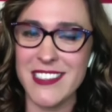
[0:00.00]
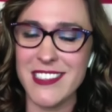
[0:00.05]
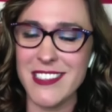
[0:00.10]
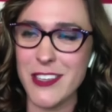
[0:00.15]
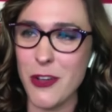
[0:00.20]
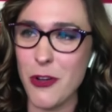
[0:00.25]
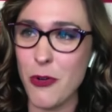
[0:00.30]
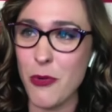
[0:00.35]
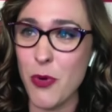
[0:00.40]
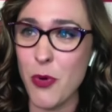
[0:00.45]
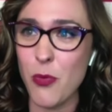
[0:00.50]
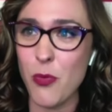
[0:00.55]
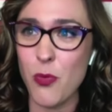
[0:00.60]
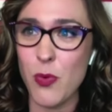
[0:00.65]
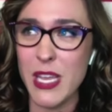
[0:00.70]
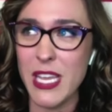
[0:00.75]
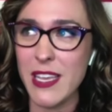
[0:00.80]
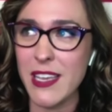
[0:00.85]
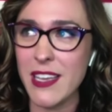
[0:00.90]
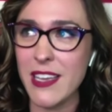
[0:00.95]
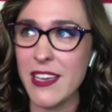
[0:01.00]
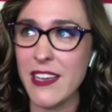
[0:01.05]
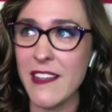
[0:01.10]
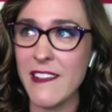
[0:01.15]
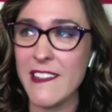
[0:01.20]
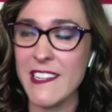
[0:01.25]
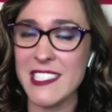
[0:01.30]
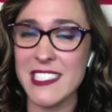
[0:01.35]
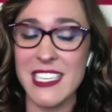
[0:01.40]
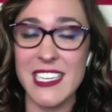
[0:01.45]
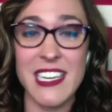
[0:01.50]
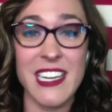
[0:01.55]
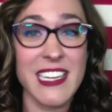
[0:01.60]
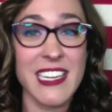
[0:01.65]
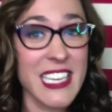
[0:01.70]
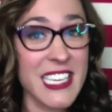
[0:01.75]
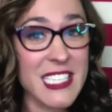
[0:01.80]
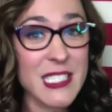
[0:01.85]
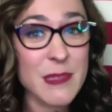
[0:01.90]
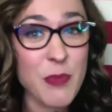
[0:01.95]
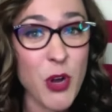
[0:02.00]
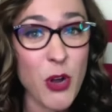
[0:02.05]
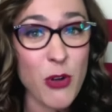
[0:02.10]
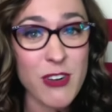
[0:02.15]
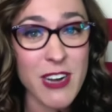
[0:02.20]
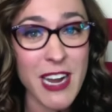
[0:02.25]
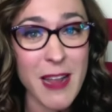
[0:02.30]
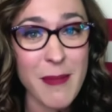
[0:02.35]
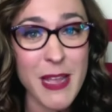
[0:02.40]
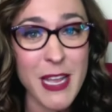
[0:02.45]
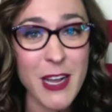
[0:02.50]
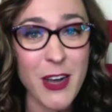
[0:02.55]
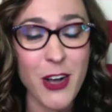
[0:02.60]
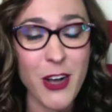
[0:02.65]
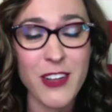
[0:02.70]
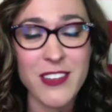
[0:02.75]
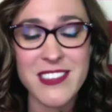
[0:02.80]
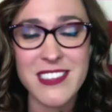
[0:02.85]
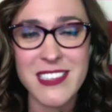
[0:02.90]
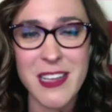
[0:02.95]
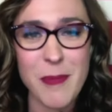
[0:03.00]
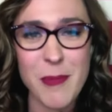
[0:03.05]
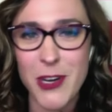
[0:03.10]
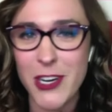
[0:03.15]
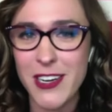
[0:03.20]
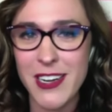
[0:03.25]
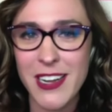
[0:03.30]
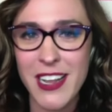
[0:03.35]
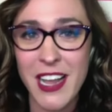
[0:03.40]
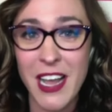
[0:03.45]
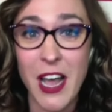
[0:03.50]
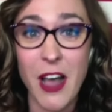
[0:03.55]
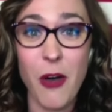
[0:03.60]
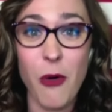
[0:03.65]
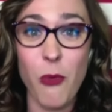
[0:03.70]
and so we did a kids programming all summer